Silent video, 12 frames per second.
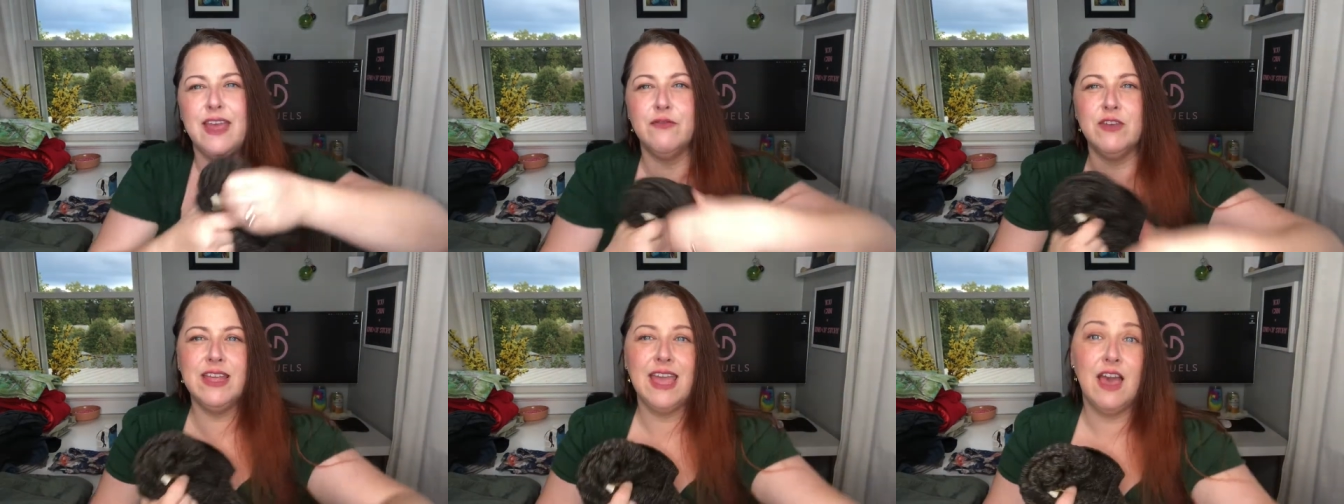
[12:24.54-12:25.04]

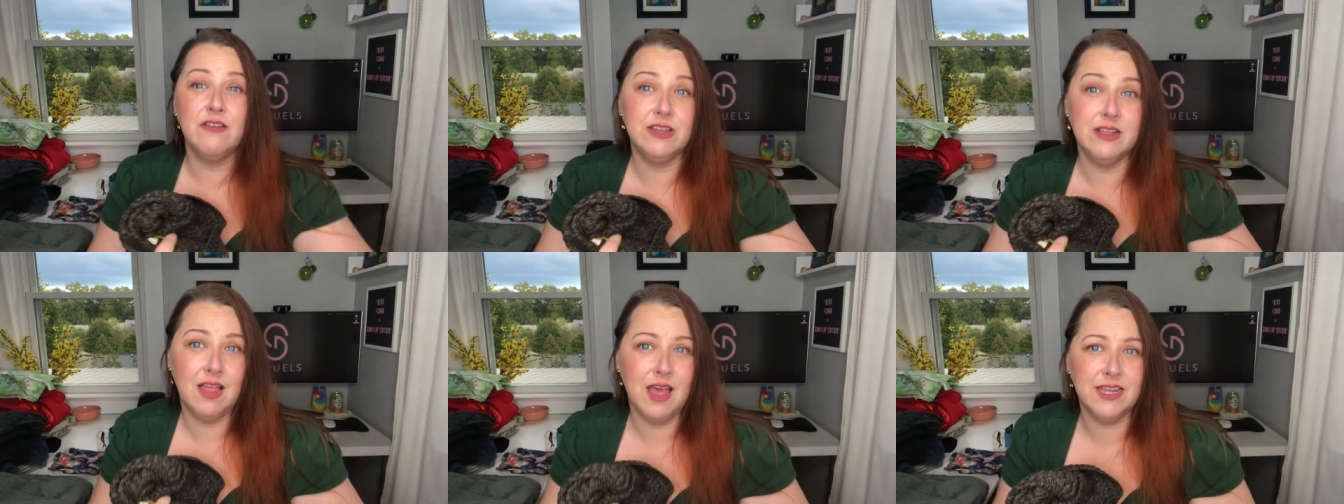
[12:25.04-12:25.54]
every
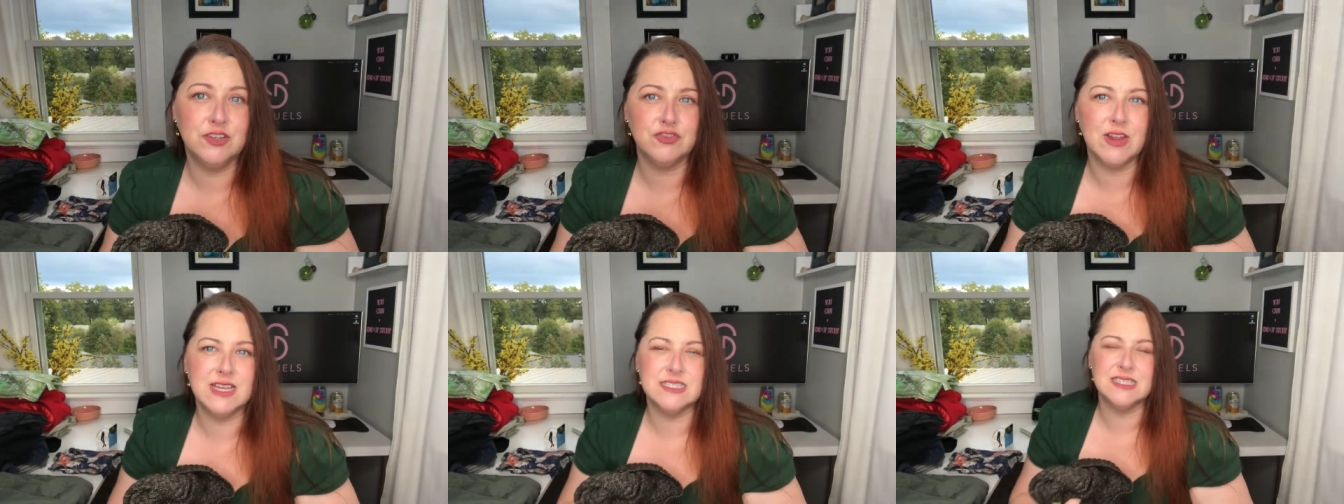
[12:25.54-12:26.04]
Calvin Klein
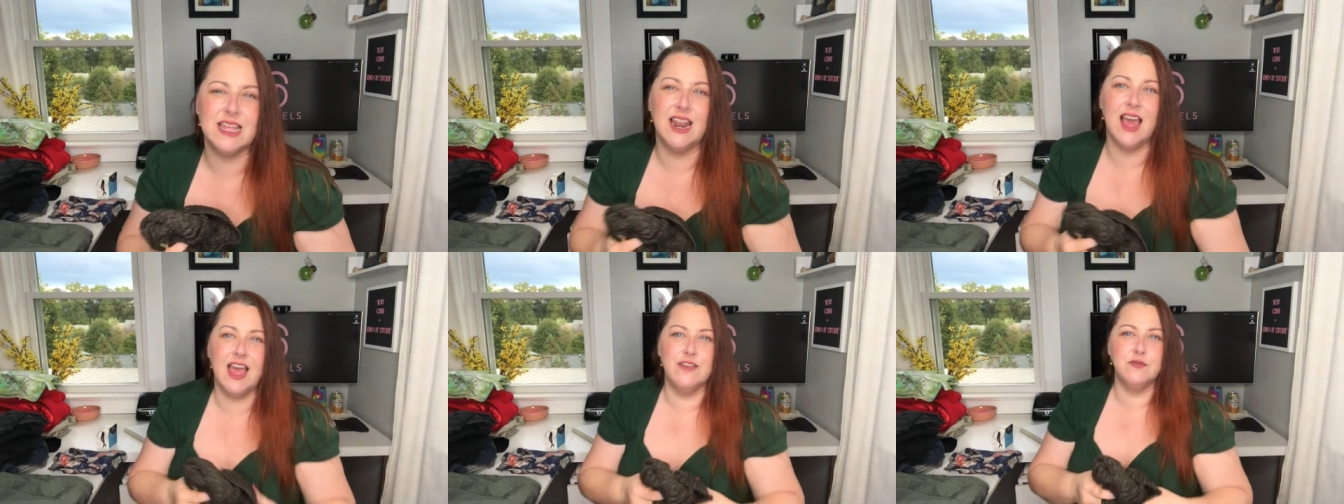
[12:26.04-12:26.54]
dress that
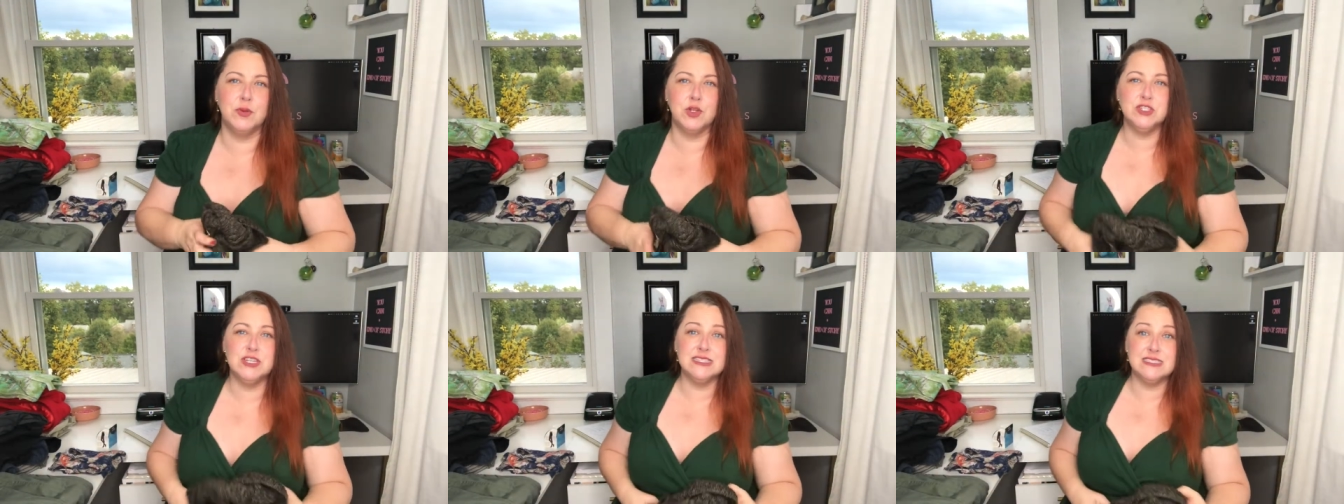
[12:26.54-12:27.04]
I've
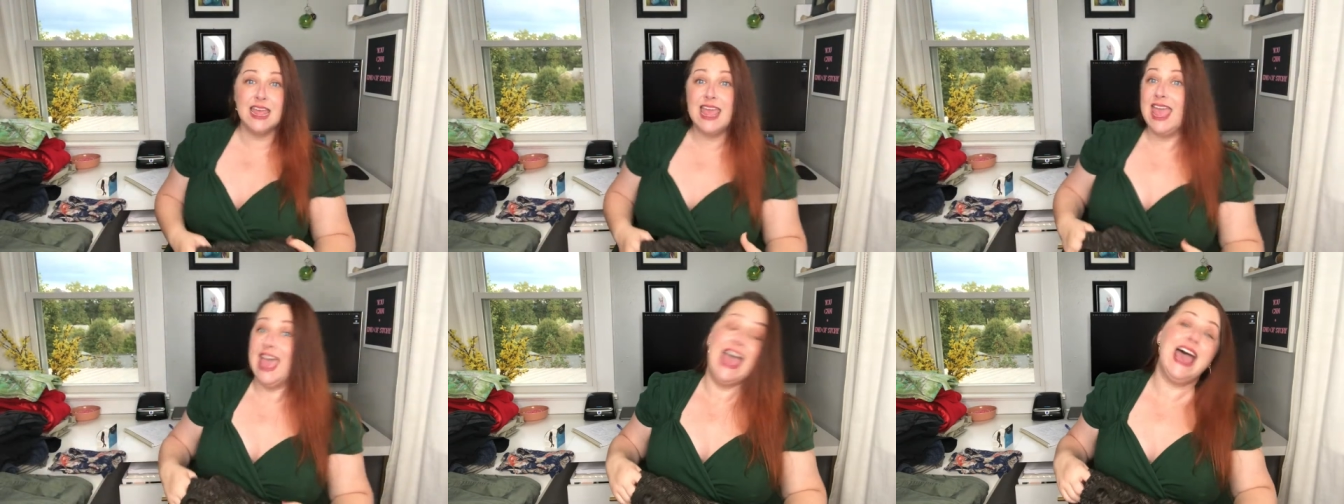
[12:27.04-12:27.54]
purchased
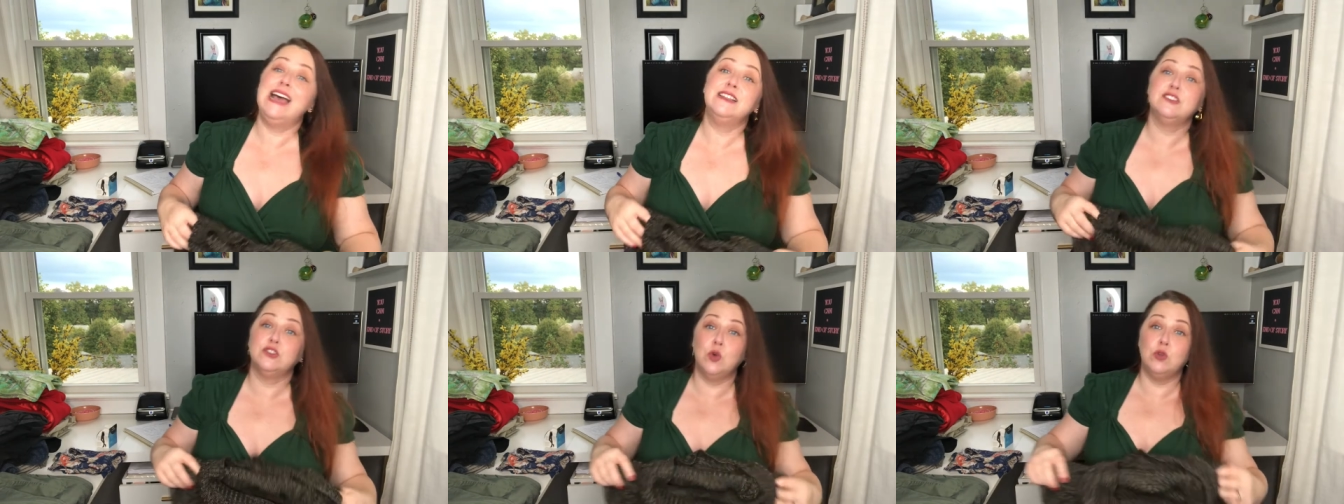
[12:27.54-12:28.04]

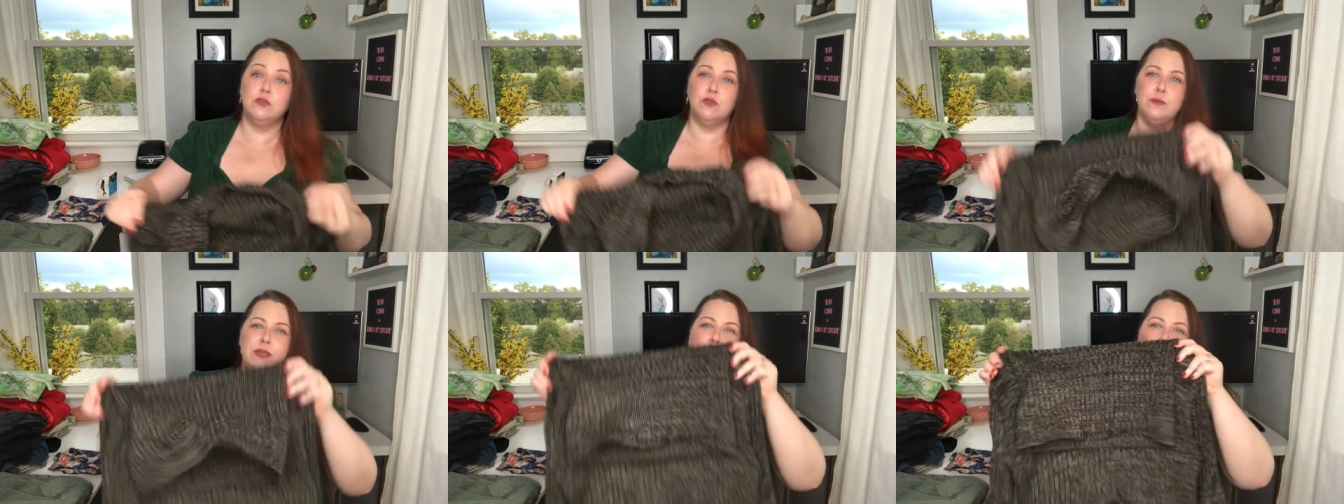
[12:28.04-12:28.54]
has sold for
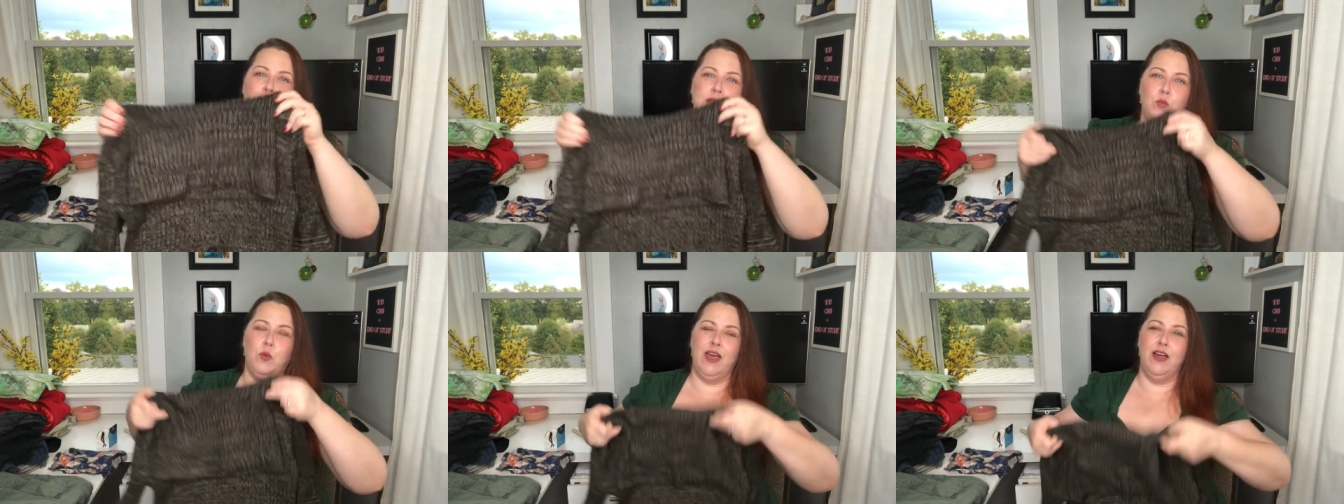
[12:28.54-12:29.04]
me
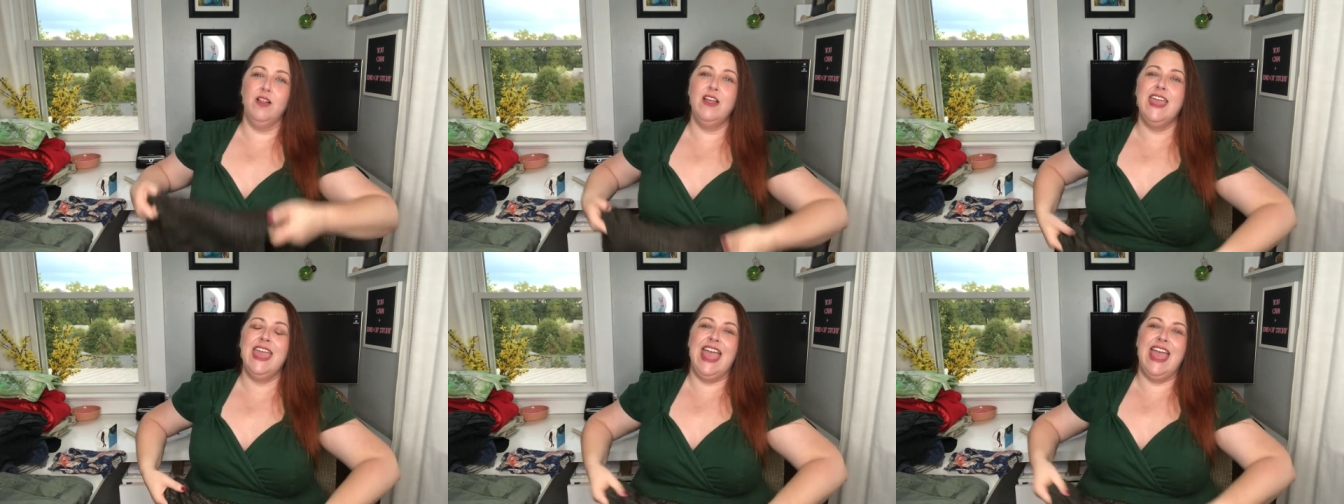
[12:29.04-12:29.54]
quite well,
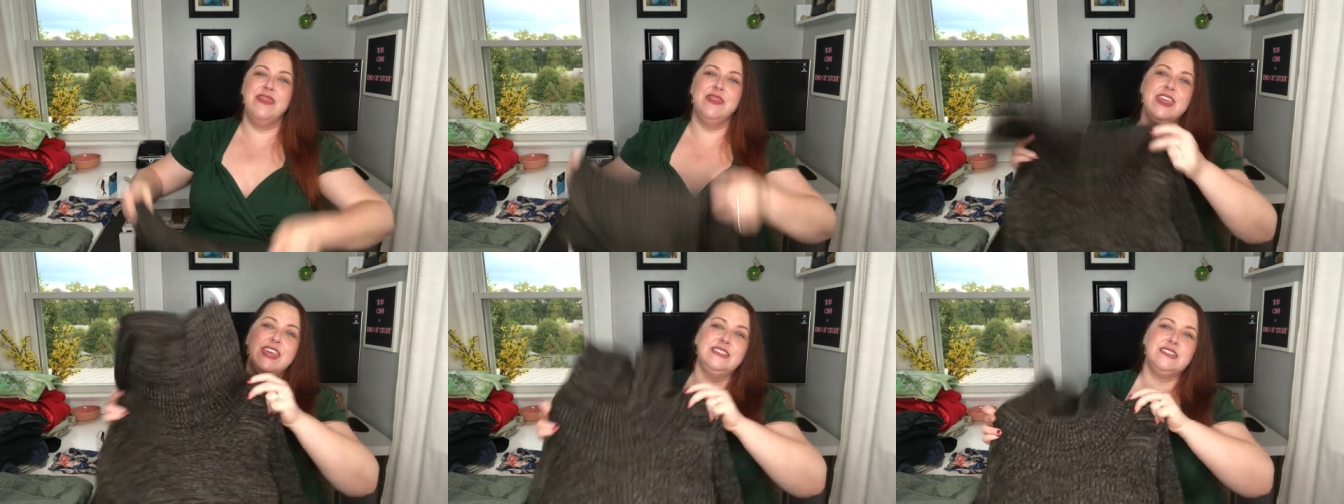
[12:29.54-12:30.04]
and
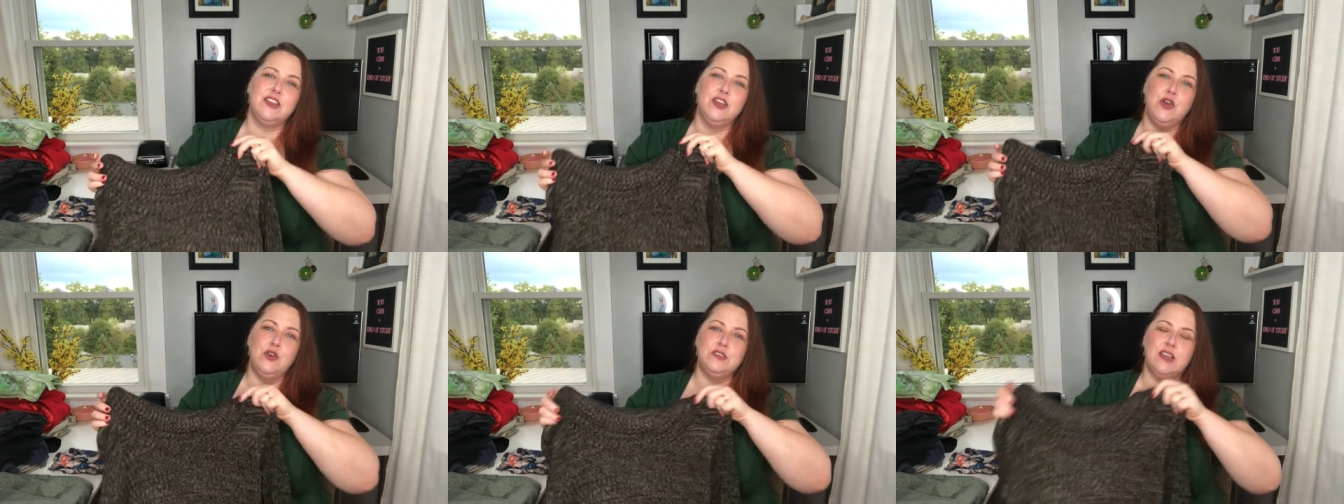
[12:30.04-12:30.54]
this
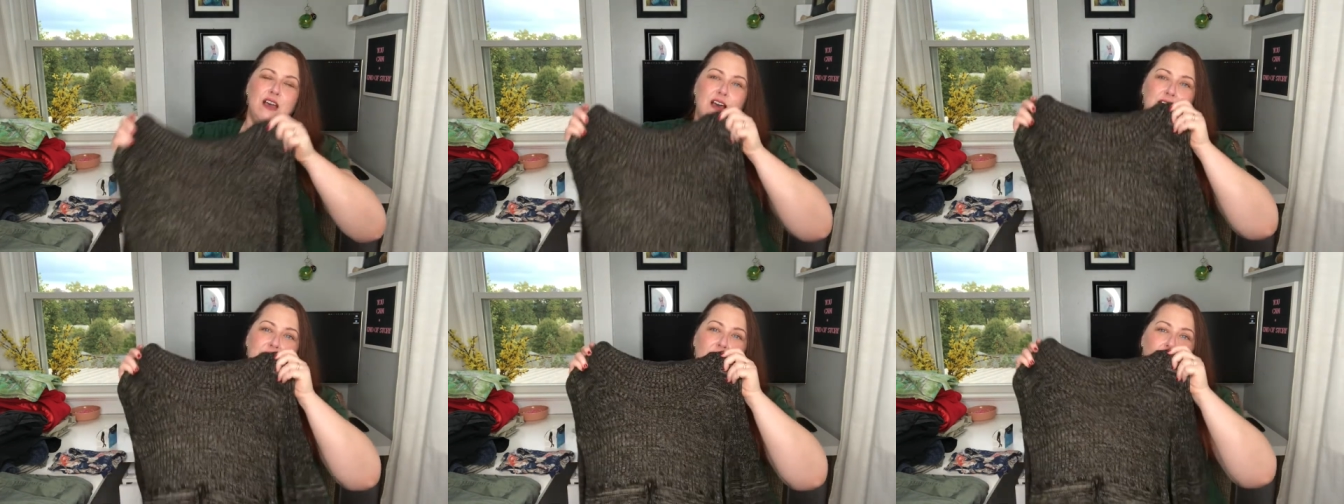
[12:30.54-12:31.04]
goes
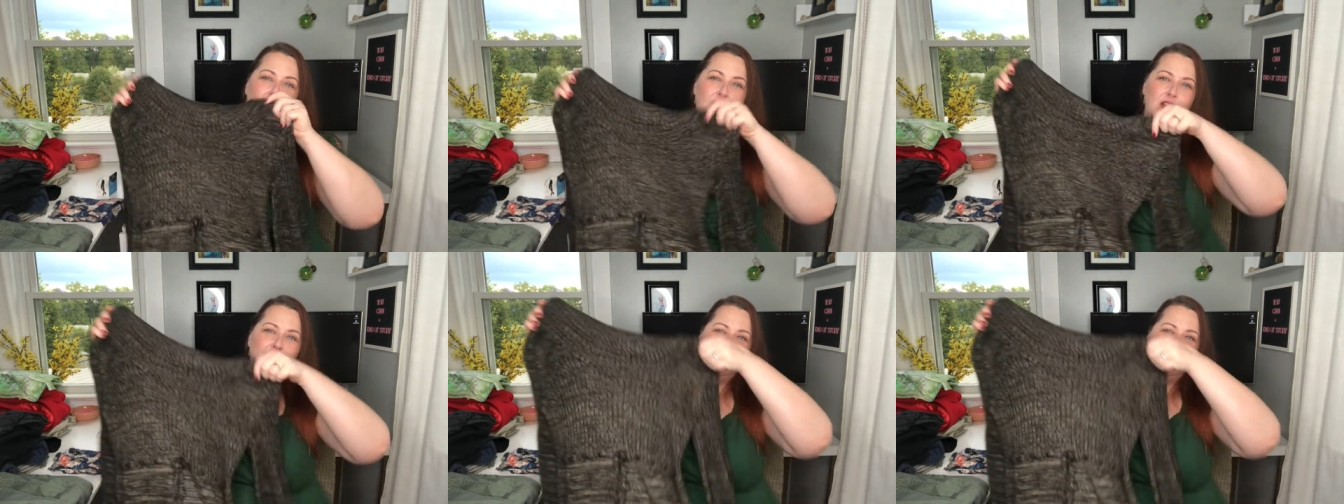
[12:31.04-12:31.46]
on all